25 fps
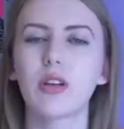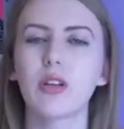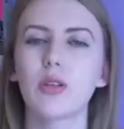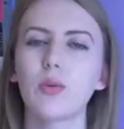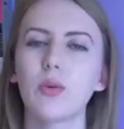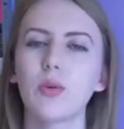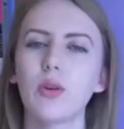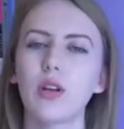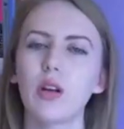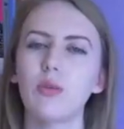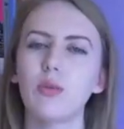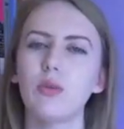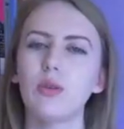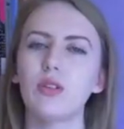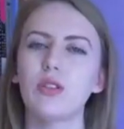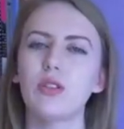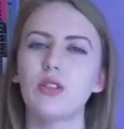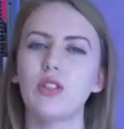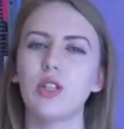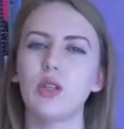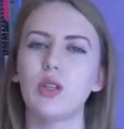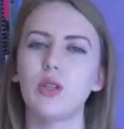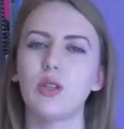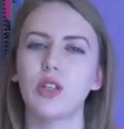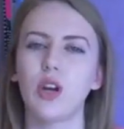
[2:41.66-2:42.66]
Because when I
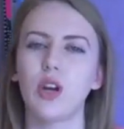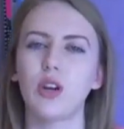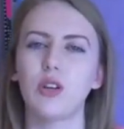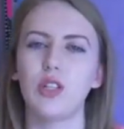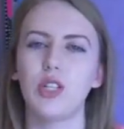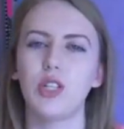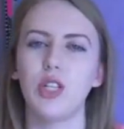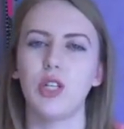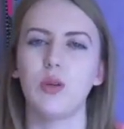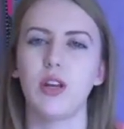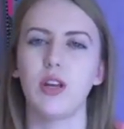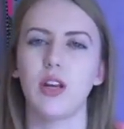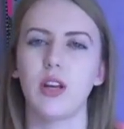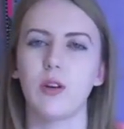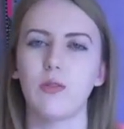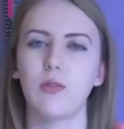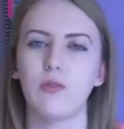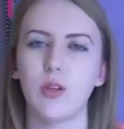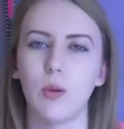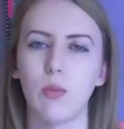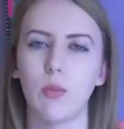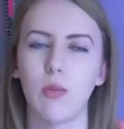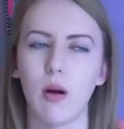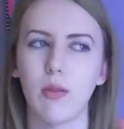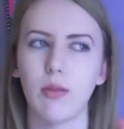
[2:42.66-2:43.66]
was due to go to uni in a
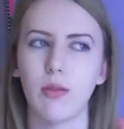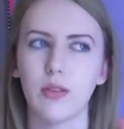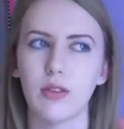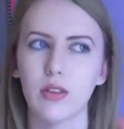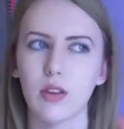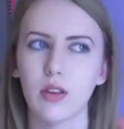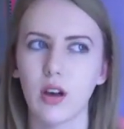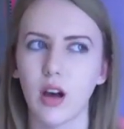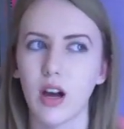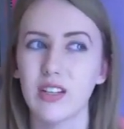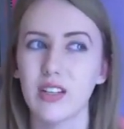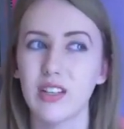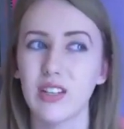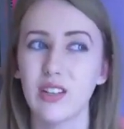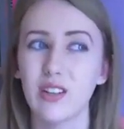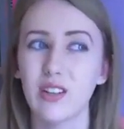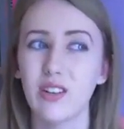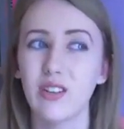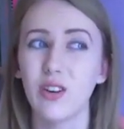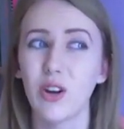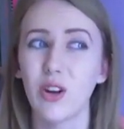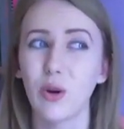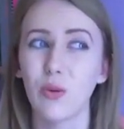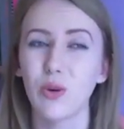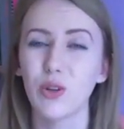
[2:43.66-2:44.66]
few months, I
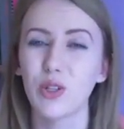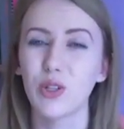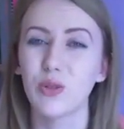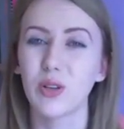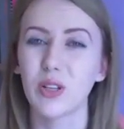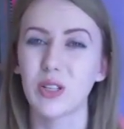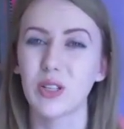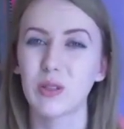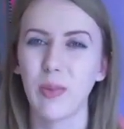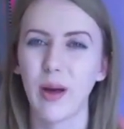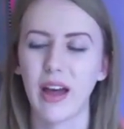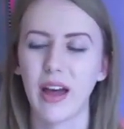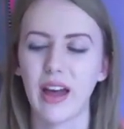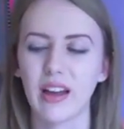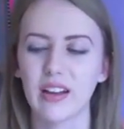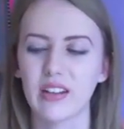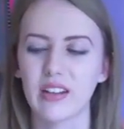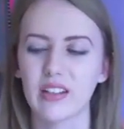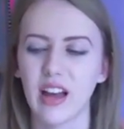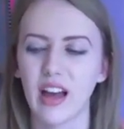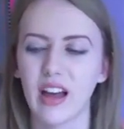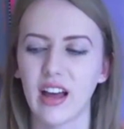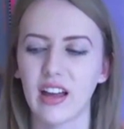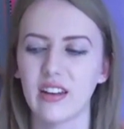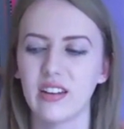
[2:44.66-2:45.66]
didn't know what to
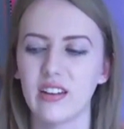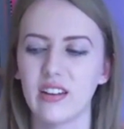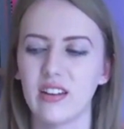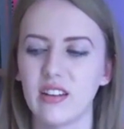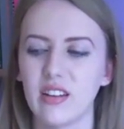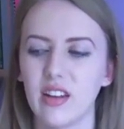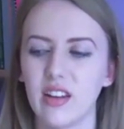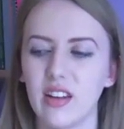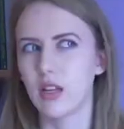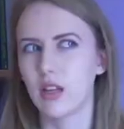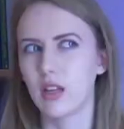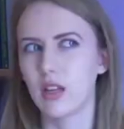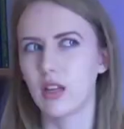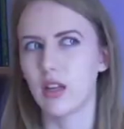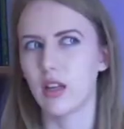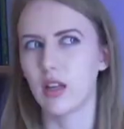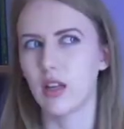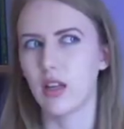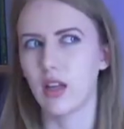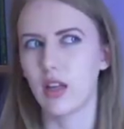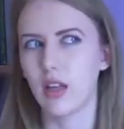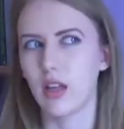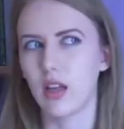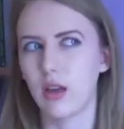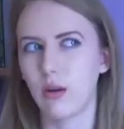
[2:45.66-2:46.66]
expect, and
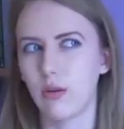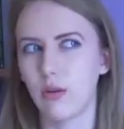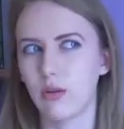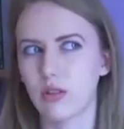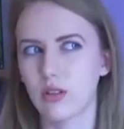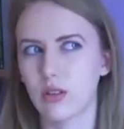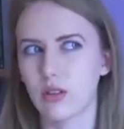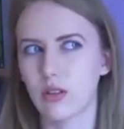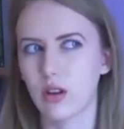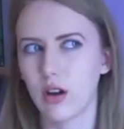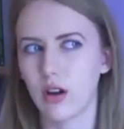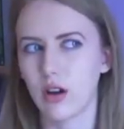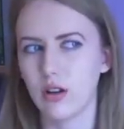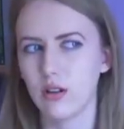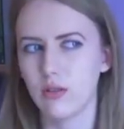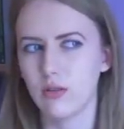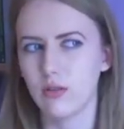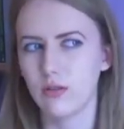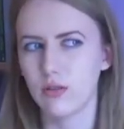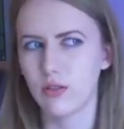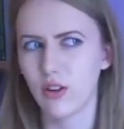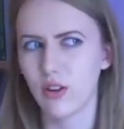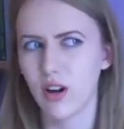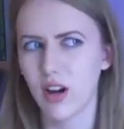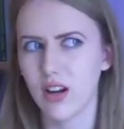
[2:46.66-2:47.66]
it was kind
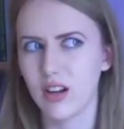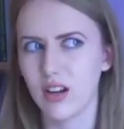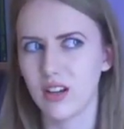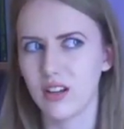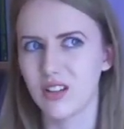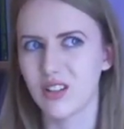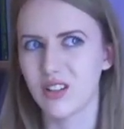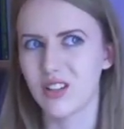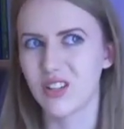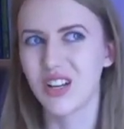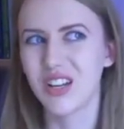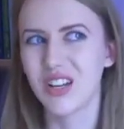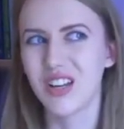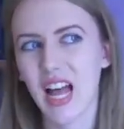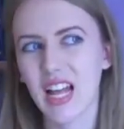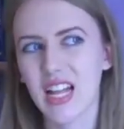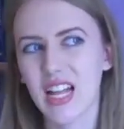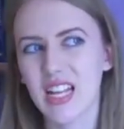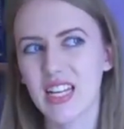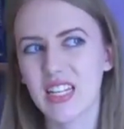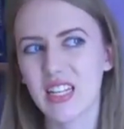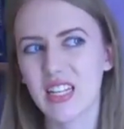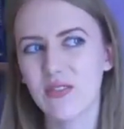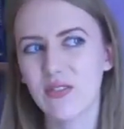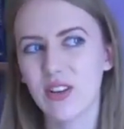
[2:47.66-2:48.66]
of strange.
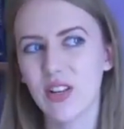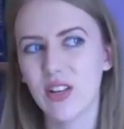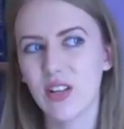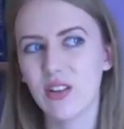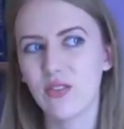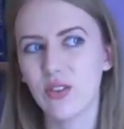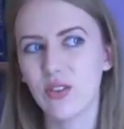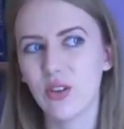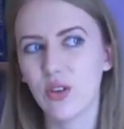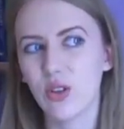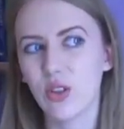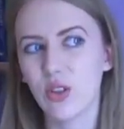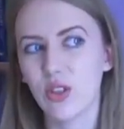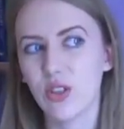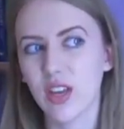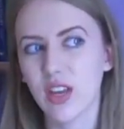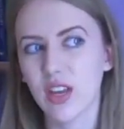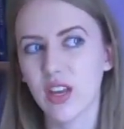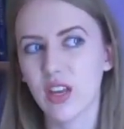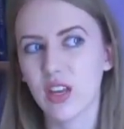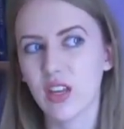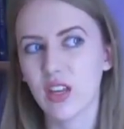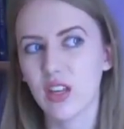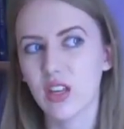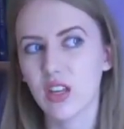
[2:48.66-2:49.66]
And even if you
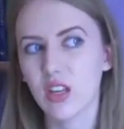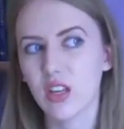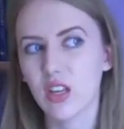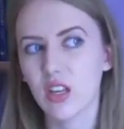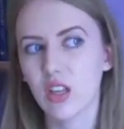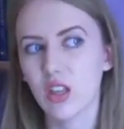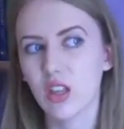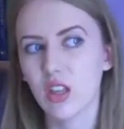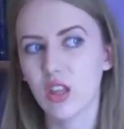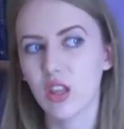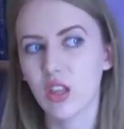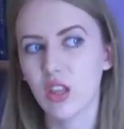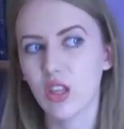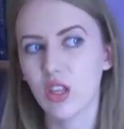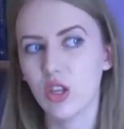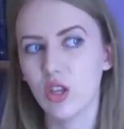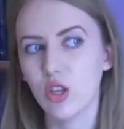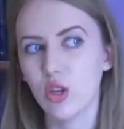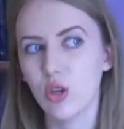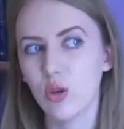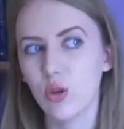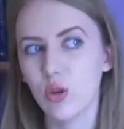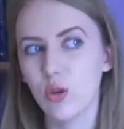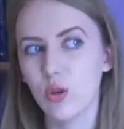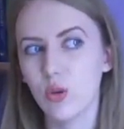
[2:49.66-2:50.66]
think
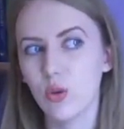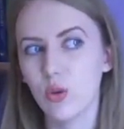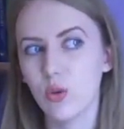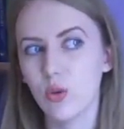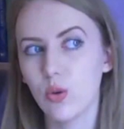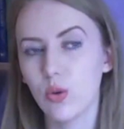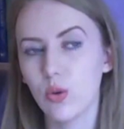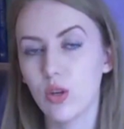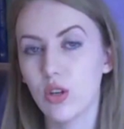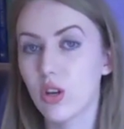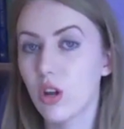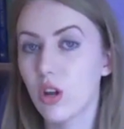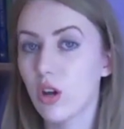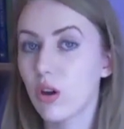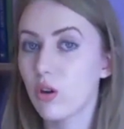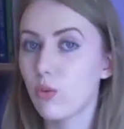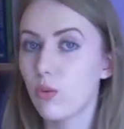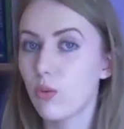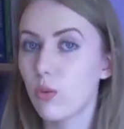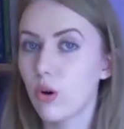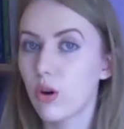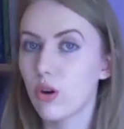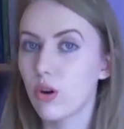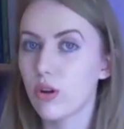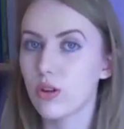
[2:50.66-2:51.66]
you
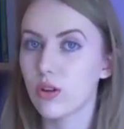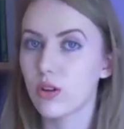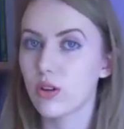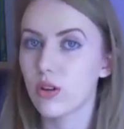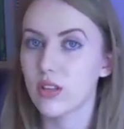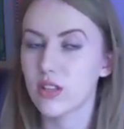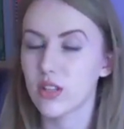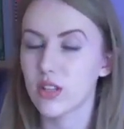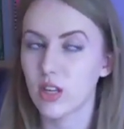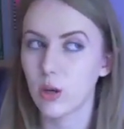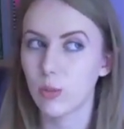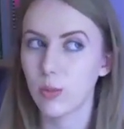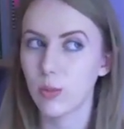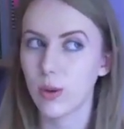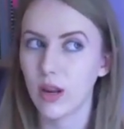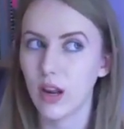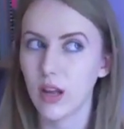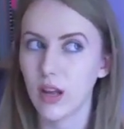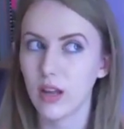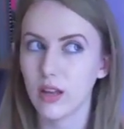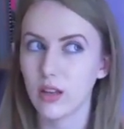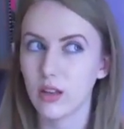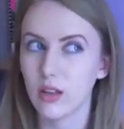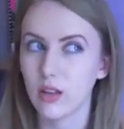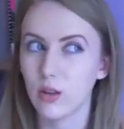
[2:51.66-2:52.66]
know what it's going to be
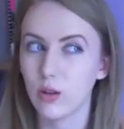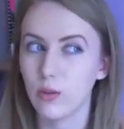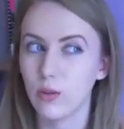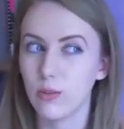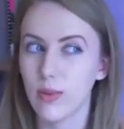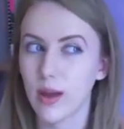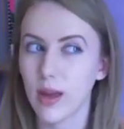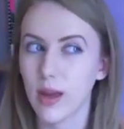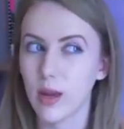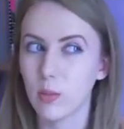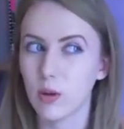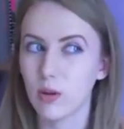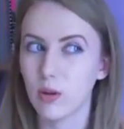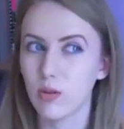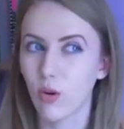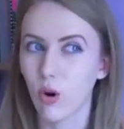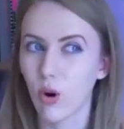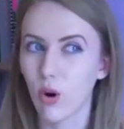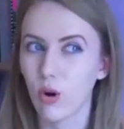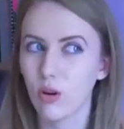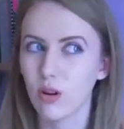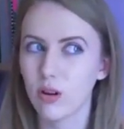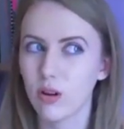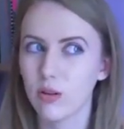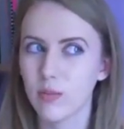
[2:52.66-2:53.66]
like, you may be
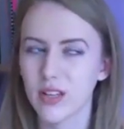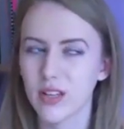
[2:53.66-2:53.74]
wrong.